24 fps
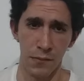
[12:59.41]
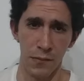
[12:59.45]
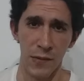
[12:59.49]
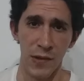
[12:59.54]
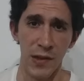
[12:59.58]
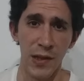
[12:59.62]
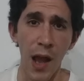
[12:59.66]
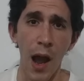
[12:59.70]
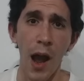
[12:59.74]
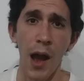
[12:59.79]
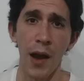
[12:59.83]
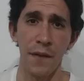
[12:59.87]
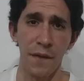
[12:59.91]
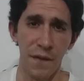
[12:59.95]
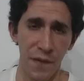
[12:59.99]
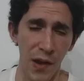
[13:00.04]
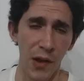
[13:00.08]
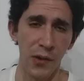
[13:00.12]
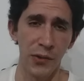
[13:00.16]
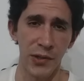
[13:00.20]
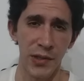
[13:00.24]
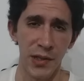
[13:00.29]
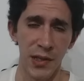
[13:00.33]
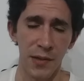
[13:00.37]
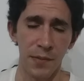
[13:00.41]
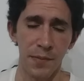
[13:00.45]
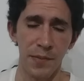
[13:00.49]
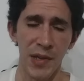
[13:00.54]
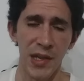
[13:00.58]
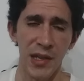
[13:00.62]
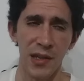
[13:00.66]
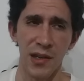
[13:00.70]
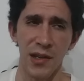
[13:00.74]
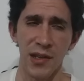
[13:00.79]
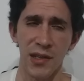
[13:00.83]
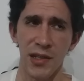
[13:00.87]
not felt it,
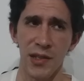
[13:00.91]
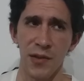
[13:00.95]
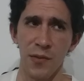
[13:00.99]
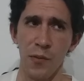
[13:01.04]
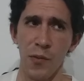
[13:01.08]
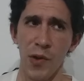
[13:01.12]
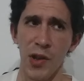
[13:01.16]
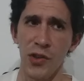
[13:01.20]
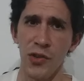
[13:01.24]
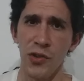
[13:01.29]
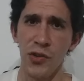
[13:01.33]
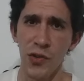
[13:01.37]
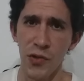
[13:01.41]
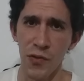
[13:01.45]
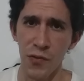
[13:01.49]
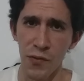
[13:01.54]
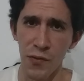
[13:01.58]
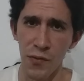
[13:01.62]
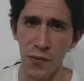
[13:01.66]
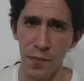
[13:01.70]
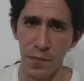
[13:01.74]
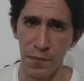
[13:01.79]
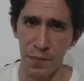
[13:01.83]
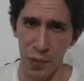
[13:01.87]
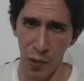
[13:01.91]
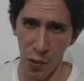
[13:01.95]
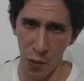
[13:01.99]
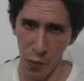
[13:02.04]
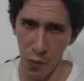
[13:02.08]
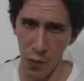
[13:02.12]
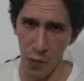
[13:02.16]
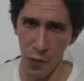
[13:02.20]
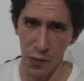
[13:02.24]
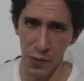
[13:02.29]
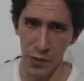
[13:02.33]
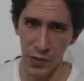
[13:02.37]
because when you
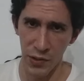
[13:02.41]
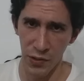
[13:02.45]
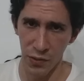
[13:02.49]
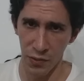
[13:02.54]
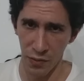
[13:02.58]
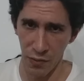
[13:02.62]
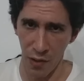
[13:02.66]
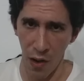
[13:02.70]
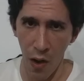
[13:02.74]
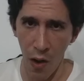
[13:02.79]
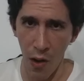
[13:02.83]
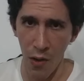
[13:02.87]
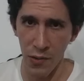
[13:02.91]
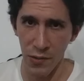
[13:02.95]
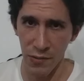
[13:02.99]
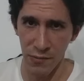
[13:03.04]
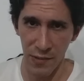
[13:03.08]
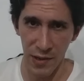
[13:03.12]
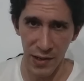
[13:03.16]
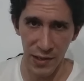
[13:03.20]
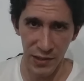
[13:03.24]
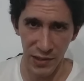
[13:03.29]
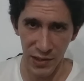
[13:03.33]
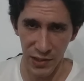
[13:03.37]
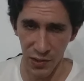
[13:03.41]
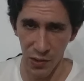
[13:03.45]
pour your heart and